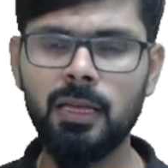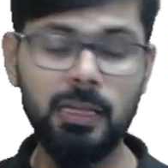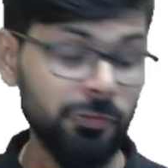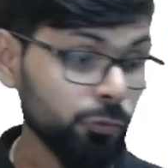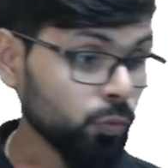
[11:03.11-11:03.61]

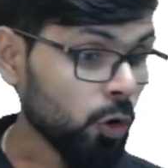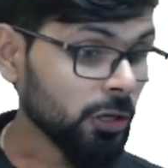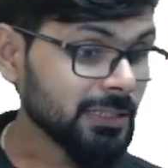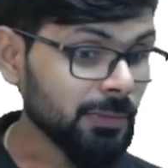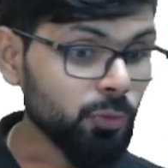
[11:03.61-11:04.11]
If you
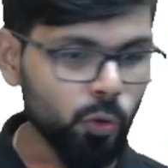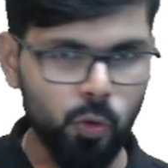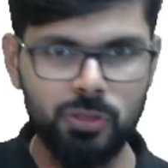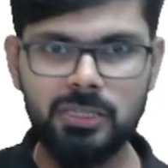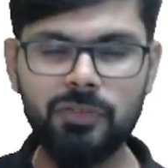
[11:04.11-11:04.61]
want some
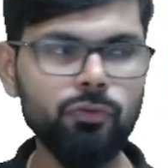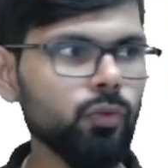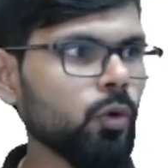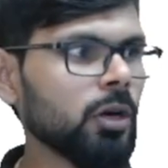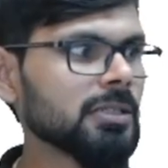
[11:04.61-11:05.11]
notes, if you
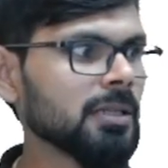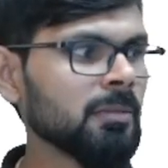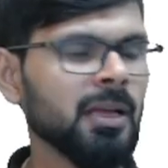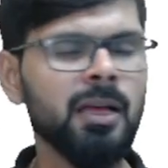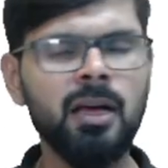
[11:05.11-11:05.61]
want some
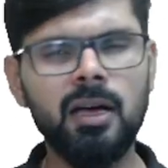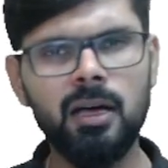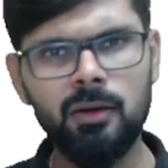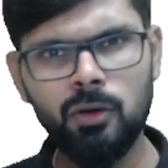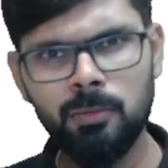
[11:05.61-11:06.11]

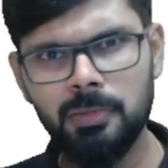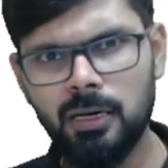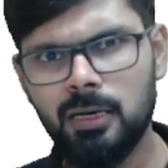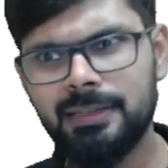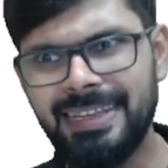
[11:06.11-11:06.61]

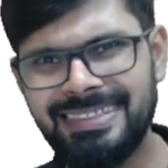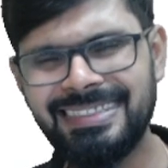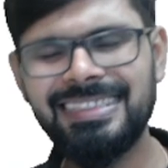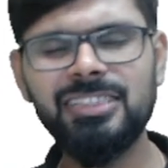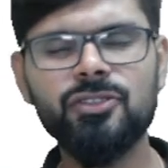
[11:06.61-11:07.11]
test
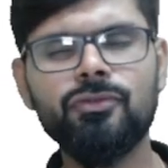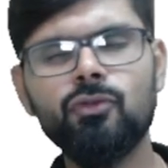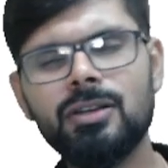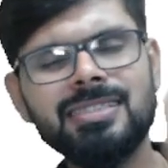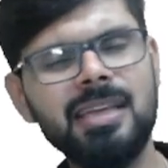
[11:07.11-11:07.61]
series, if you
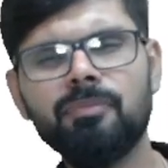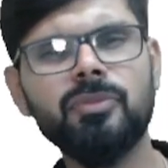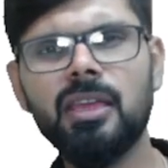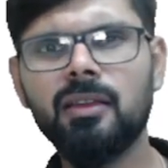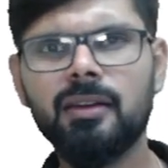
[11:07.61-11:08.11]
want
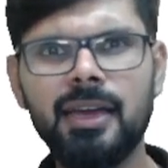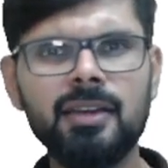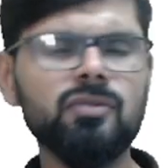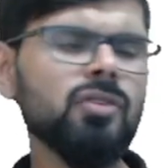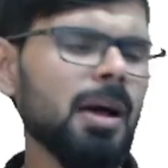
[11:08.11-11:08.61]
something,
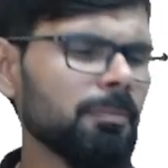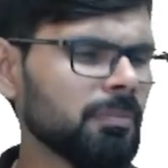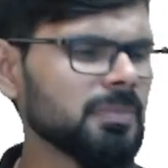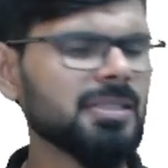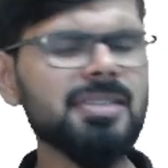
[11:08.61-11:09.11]
right? So
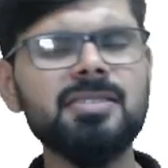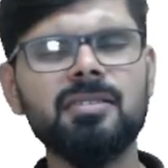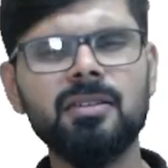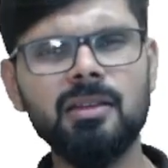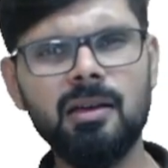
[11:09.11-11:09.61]
just
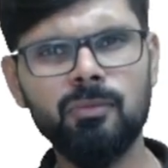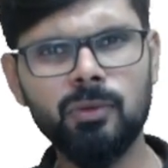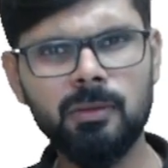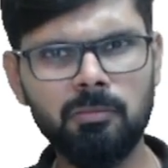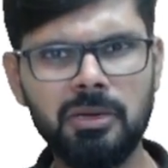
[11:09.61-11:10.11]

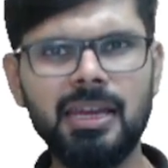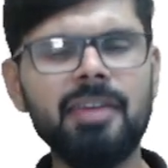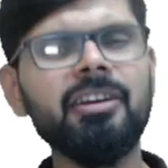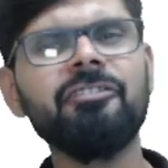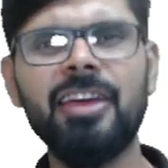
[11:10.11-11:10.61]

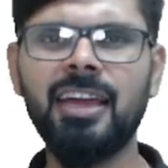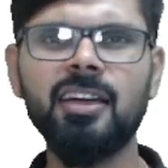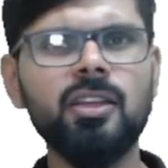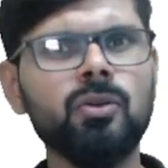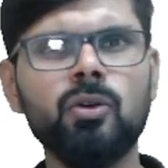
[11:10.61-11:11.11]
relevant
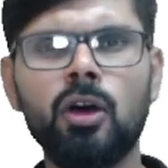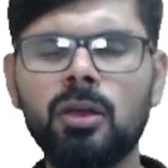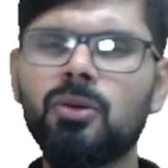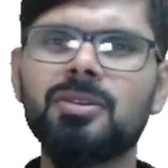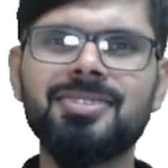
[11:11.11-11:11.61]
faculty ko
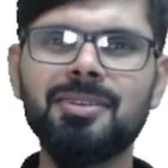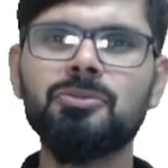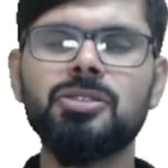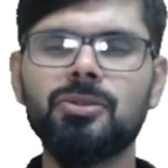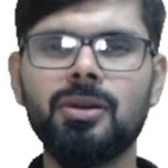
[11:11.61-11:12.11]
call karo, sir,
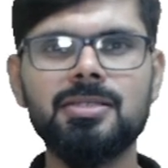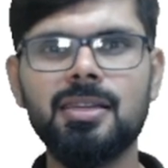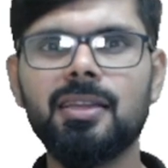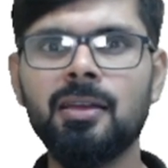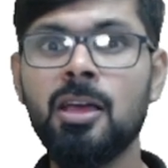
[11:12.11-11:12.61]
mujhe thoda sa.